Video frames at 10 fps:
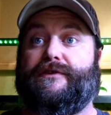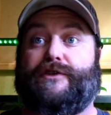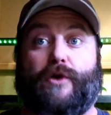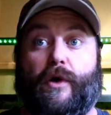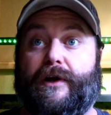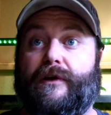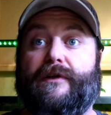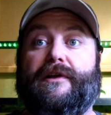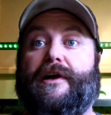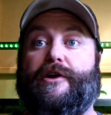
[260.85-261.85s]

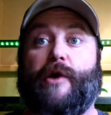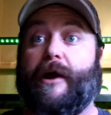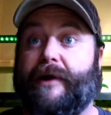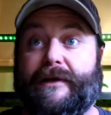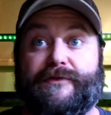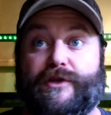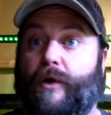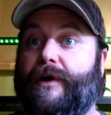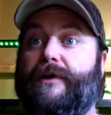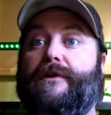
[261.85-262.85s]
soil, aquarium
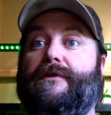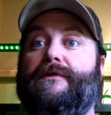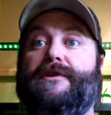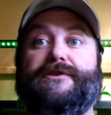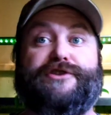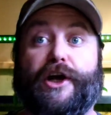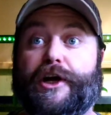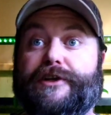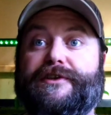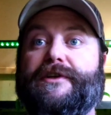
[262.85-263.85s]
soil,
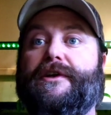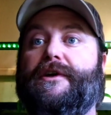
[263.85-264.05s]
dirt,